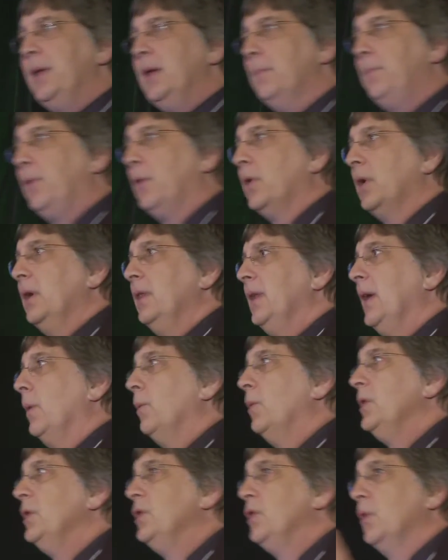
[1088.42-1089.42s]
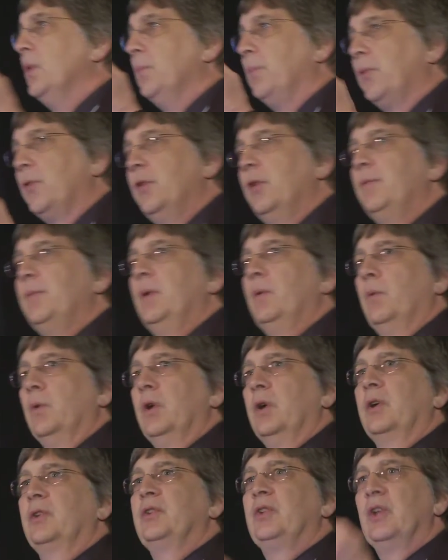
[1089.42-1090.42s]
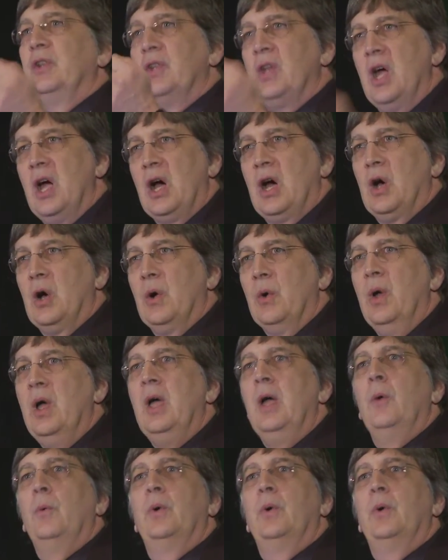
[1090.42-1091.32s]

important then when you do improvement work to know